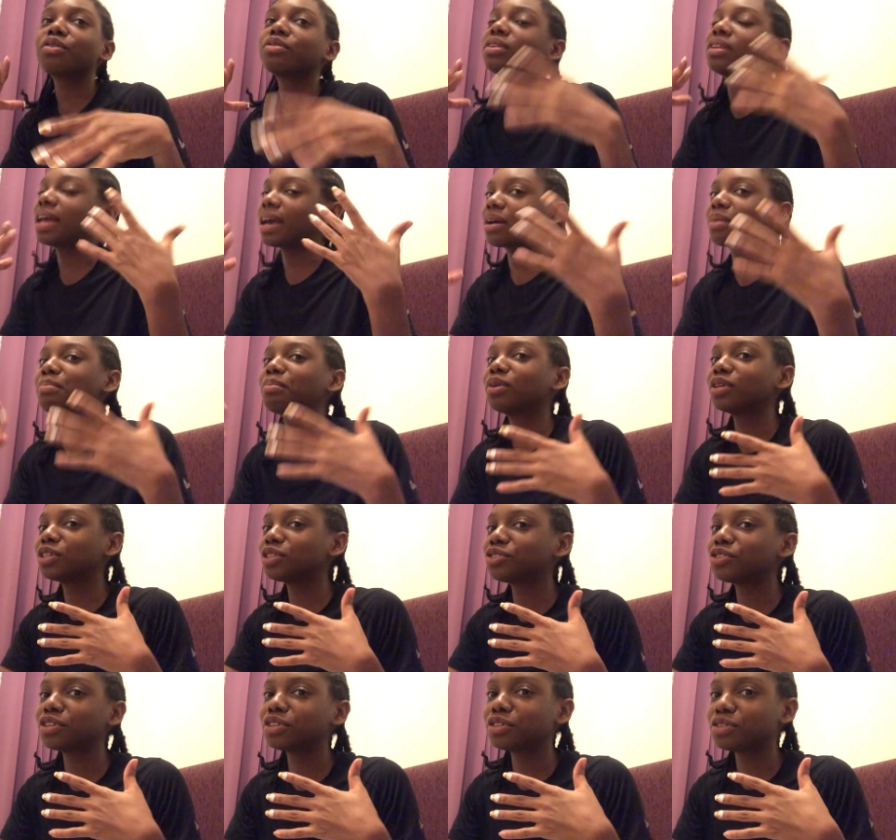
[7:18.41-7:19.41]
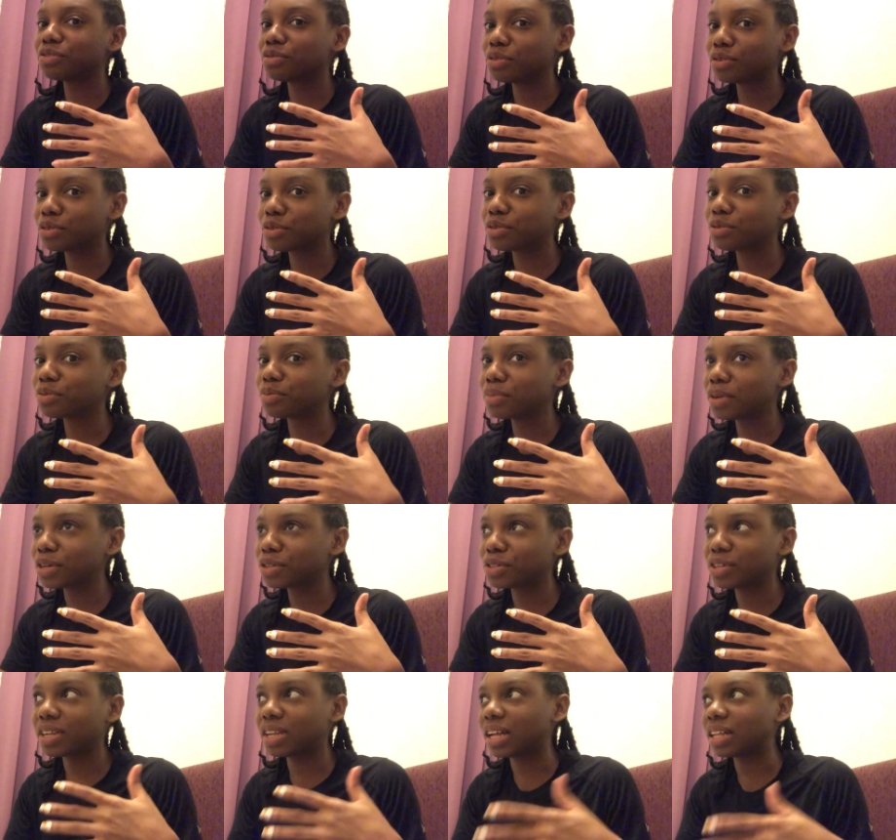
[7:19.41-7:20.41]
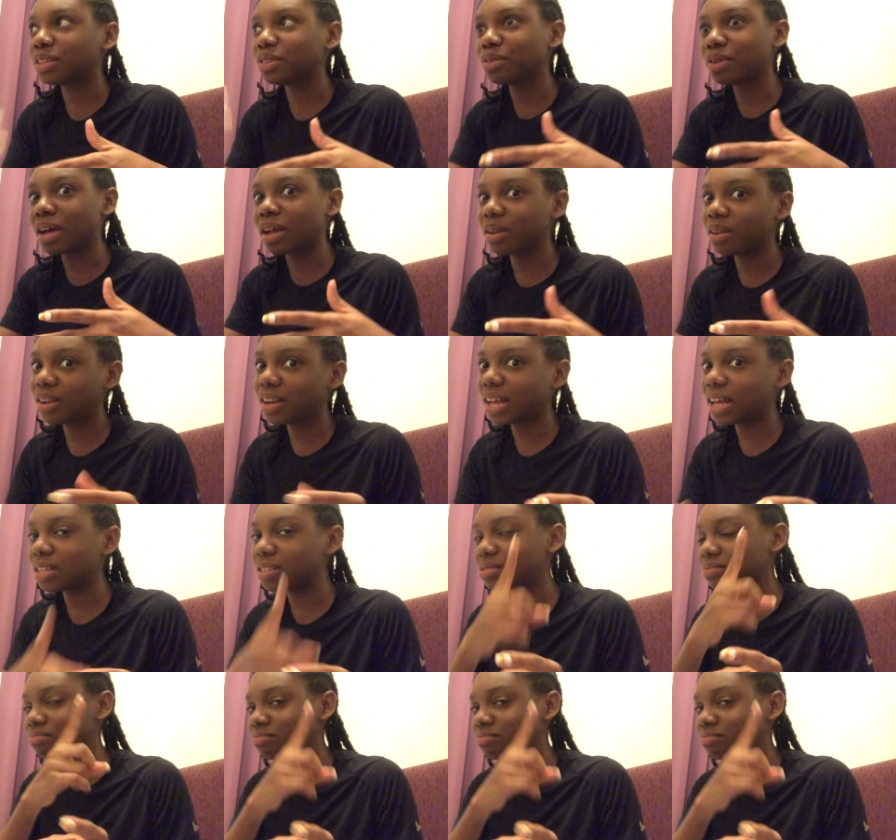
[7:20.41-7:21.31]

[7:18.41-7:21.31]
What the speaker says: like monitoring the roads to make sure that another